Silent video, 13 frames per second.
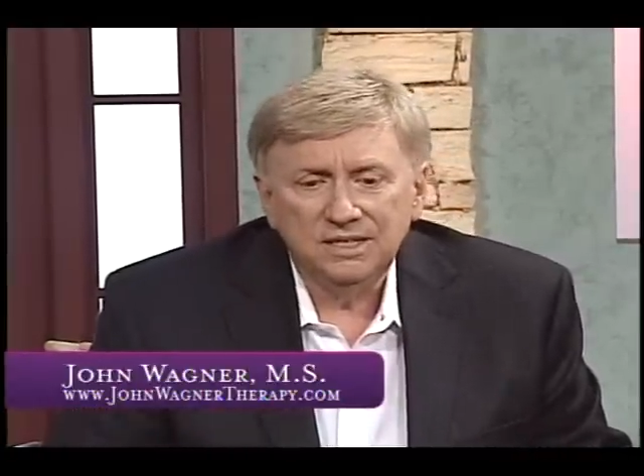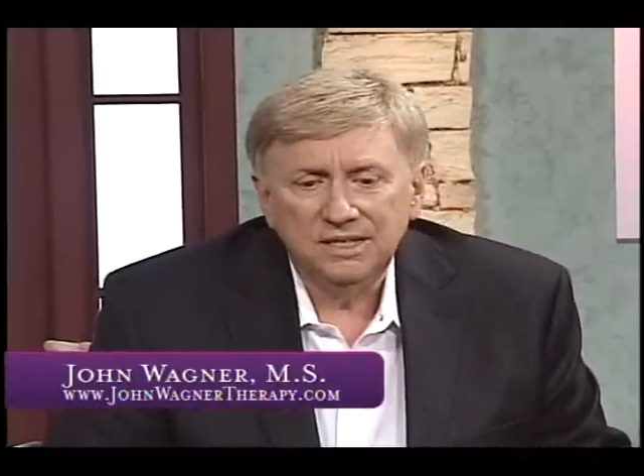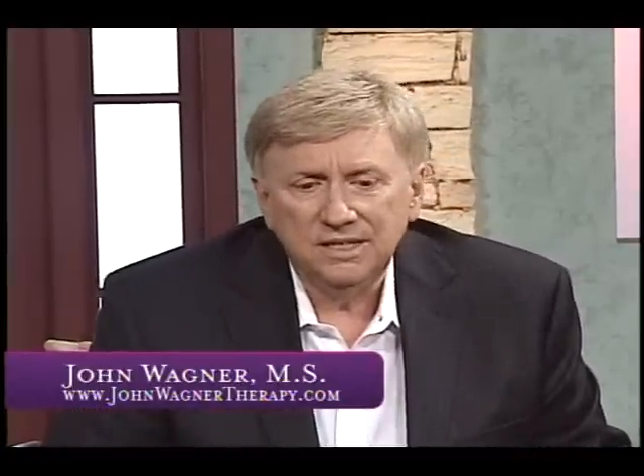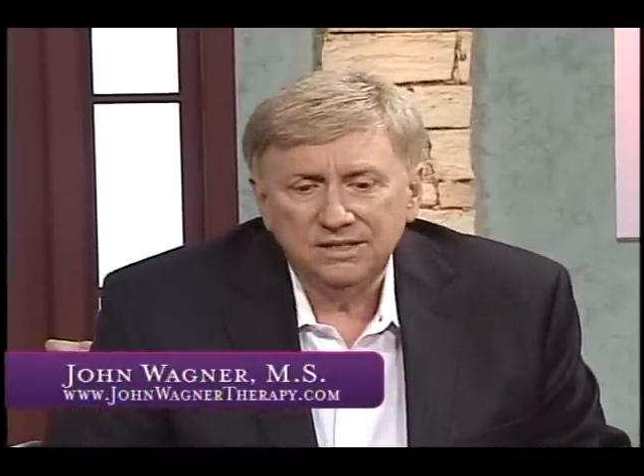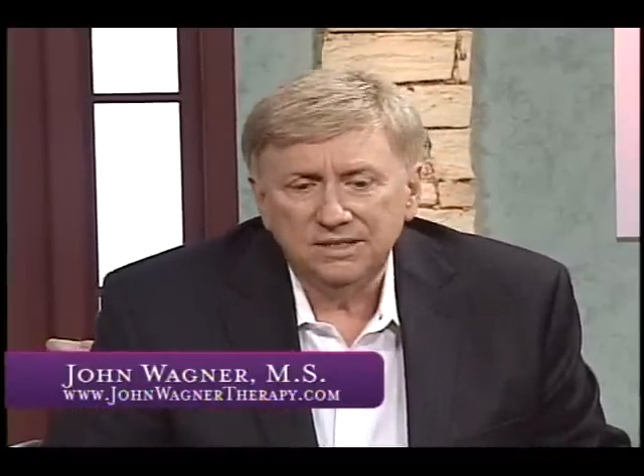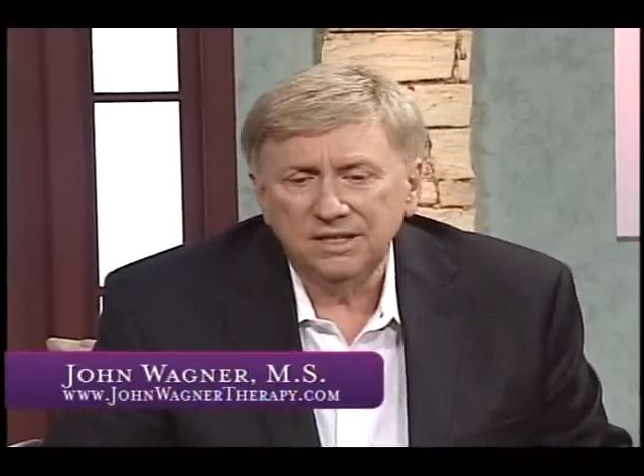
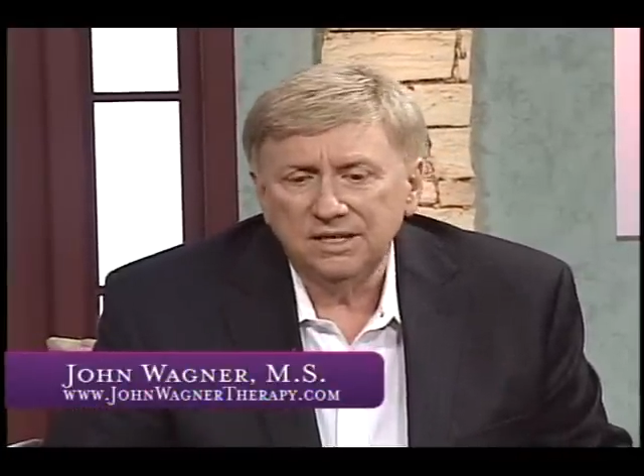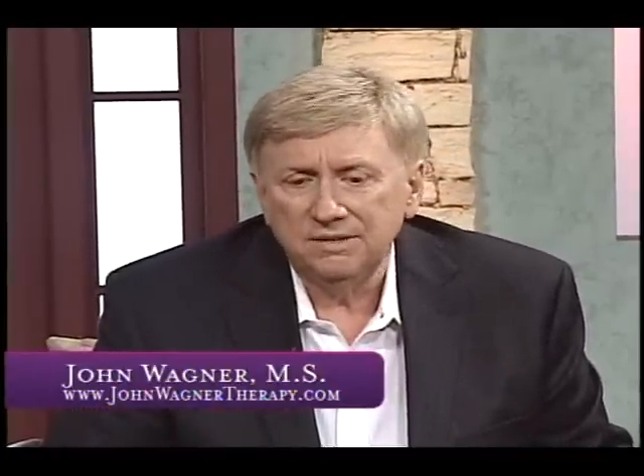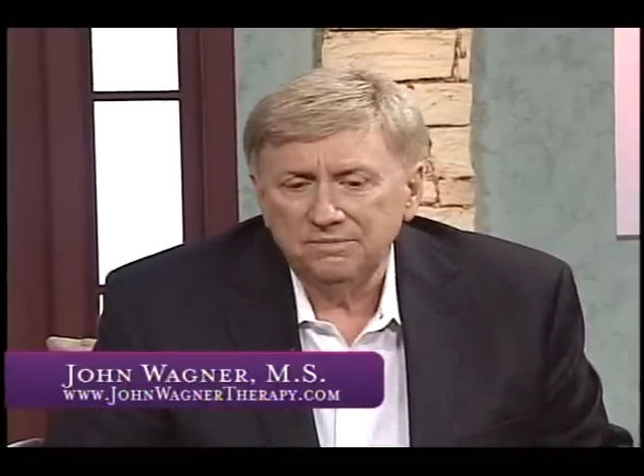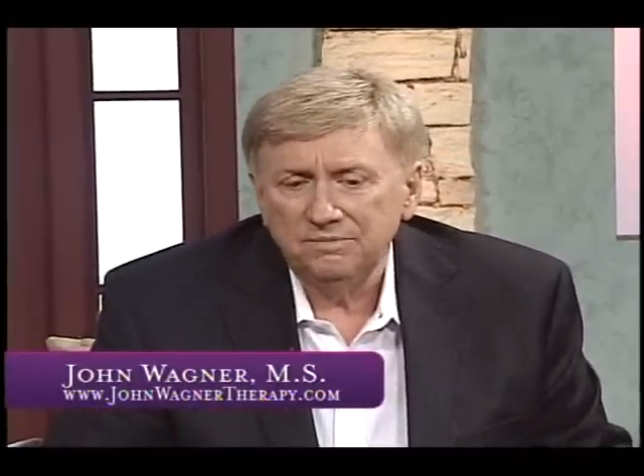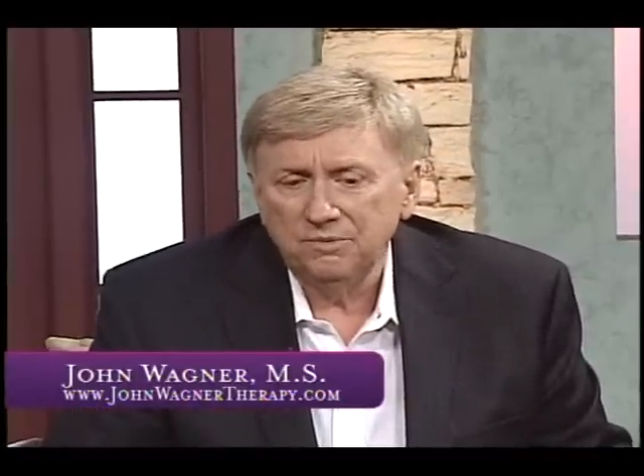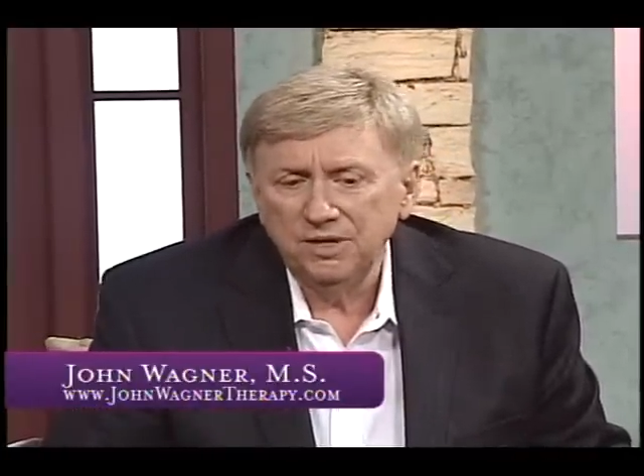
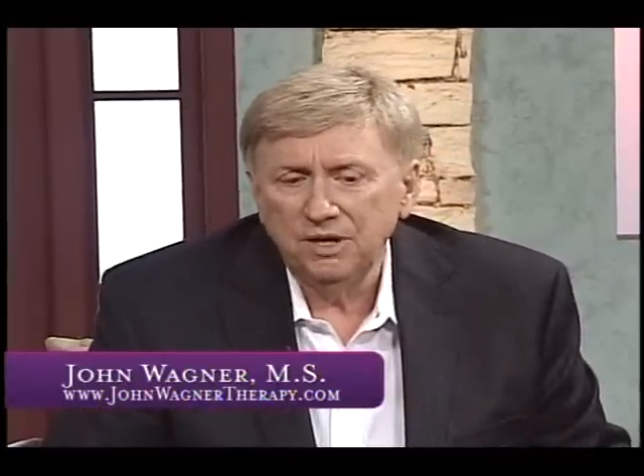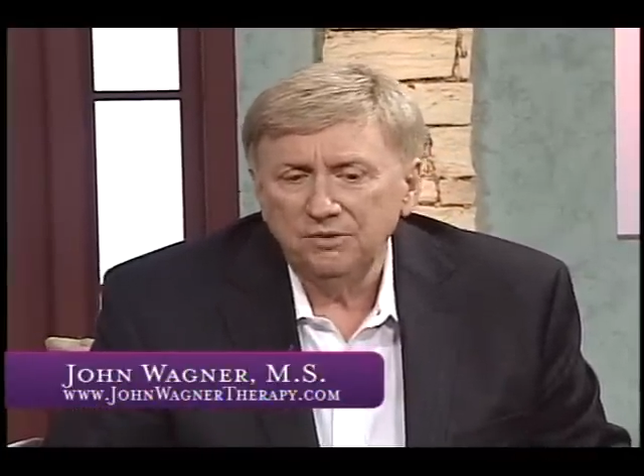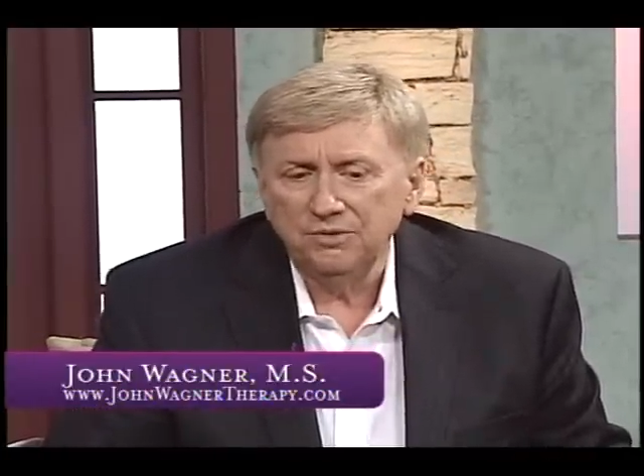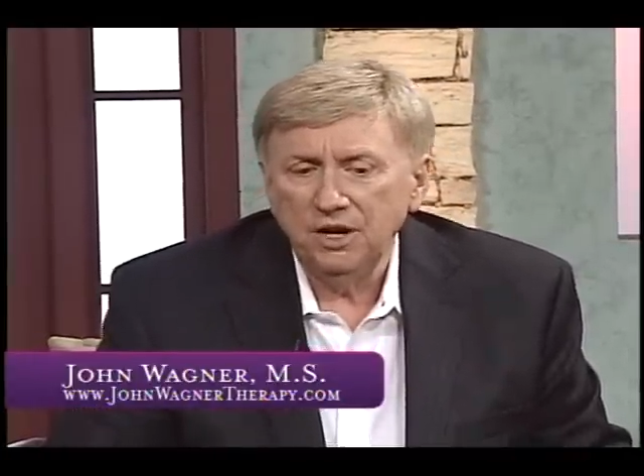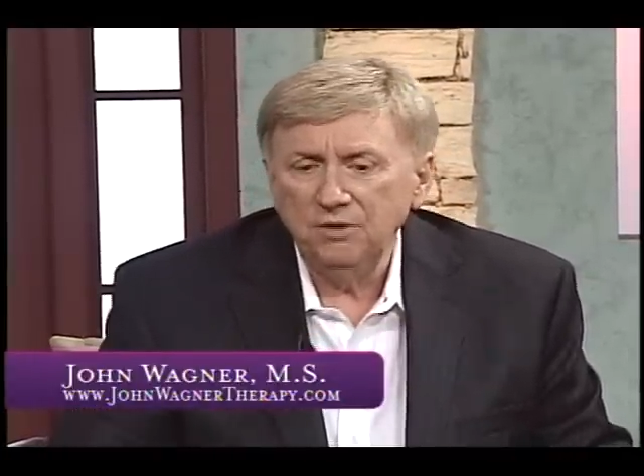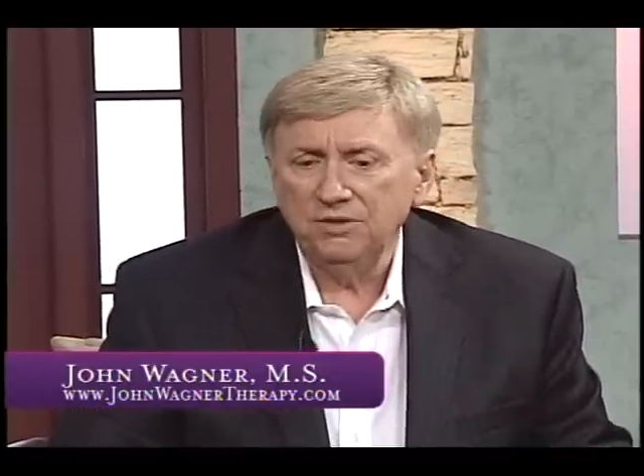And we
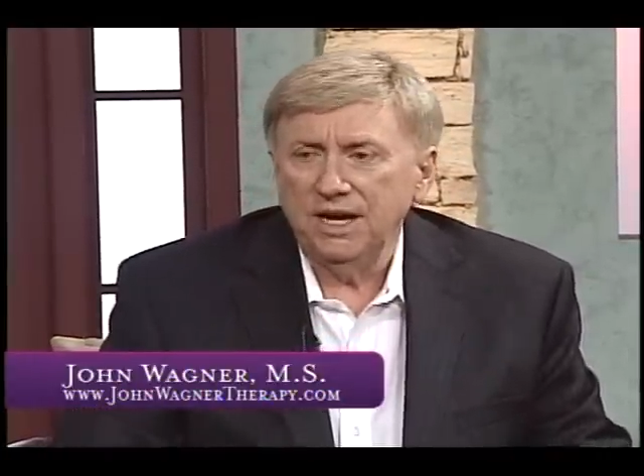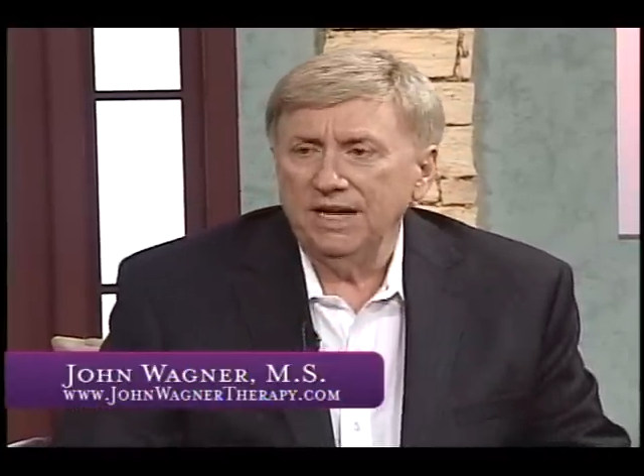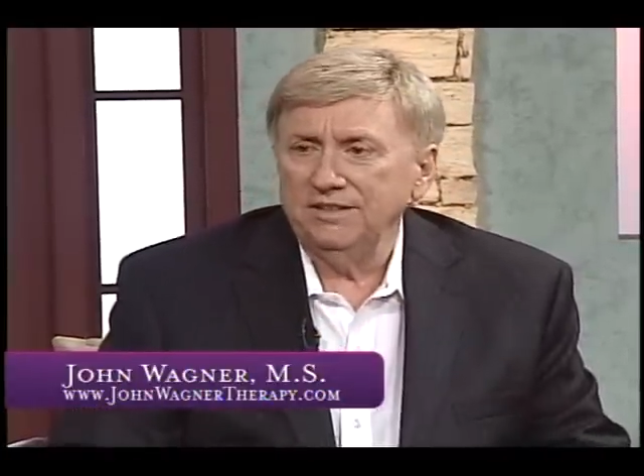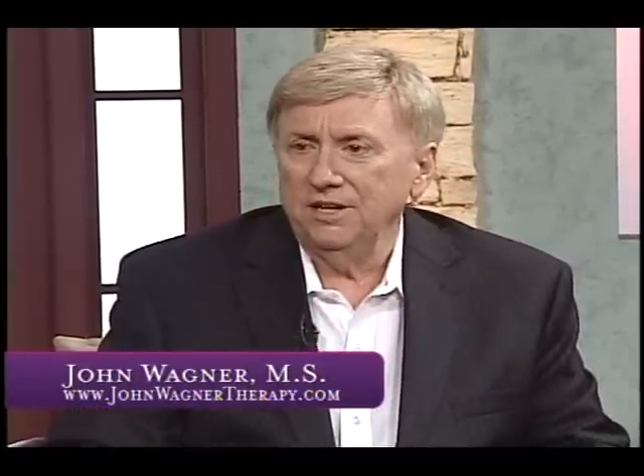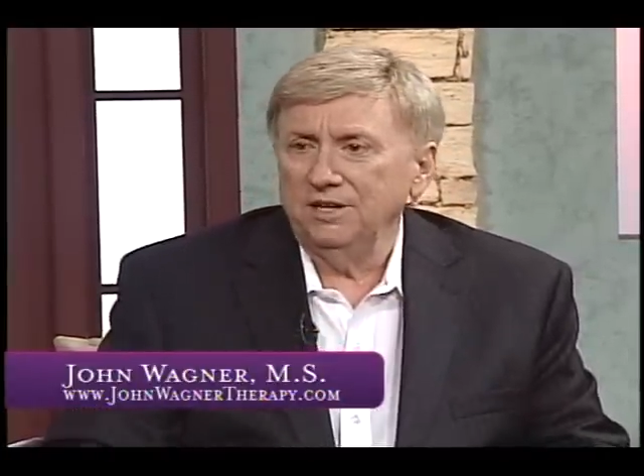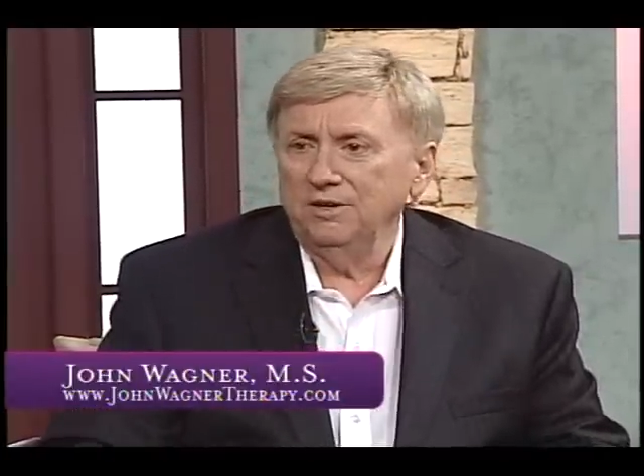don't know
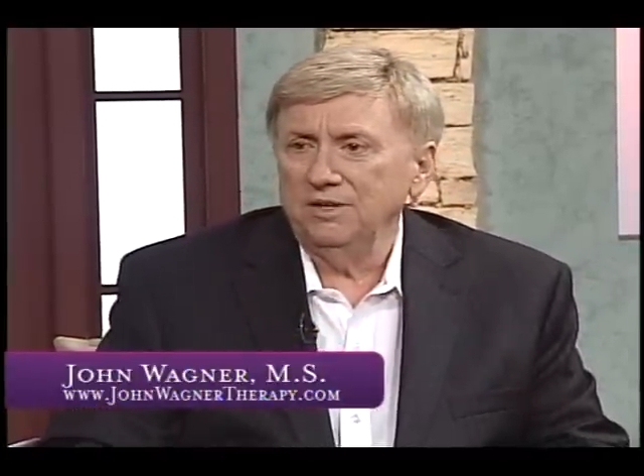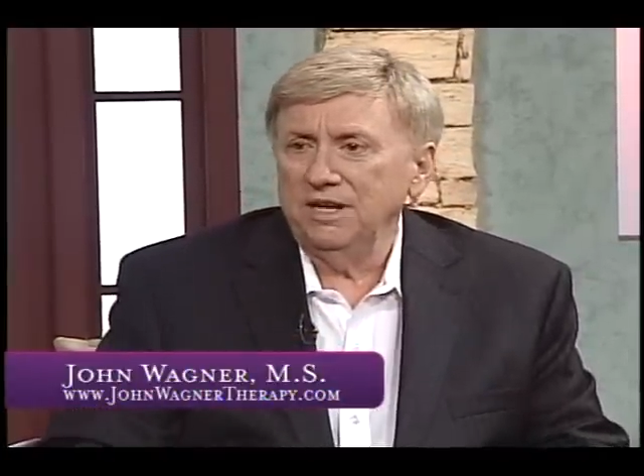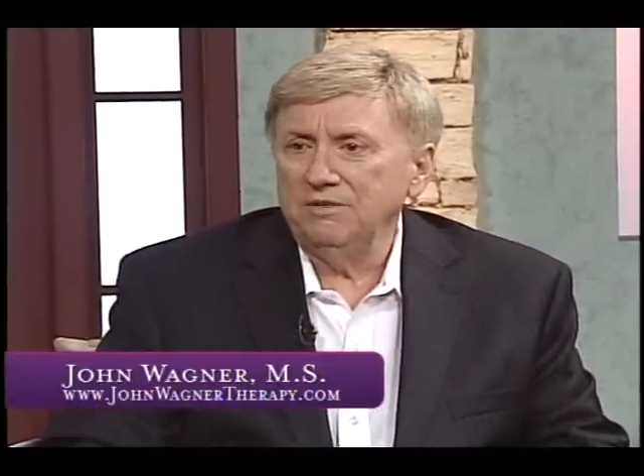that, though,